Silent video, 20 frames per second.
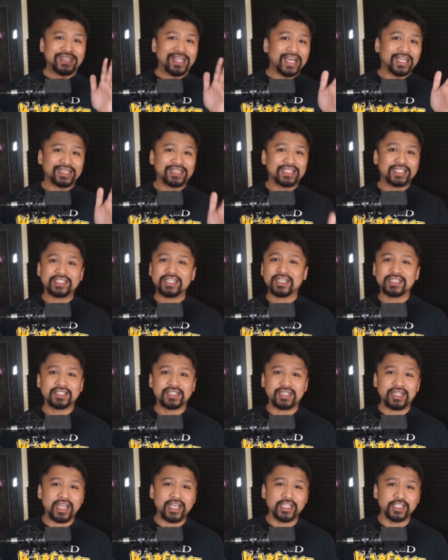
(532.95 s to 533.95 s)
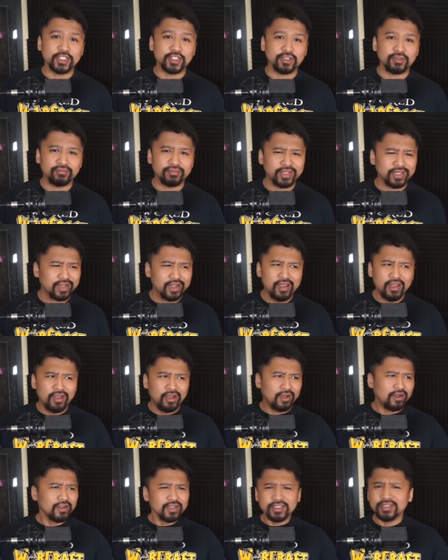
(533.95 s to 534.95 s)
not the destination, but
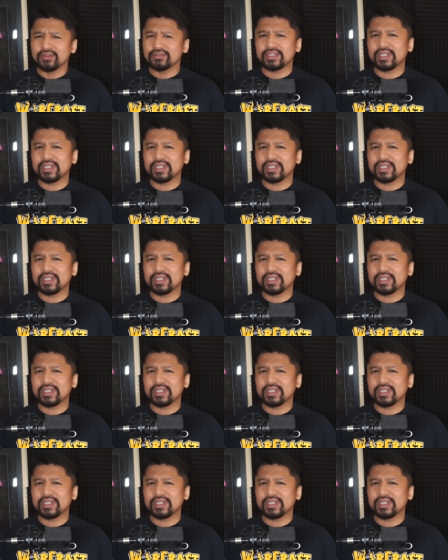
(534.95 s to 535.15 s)
also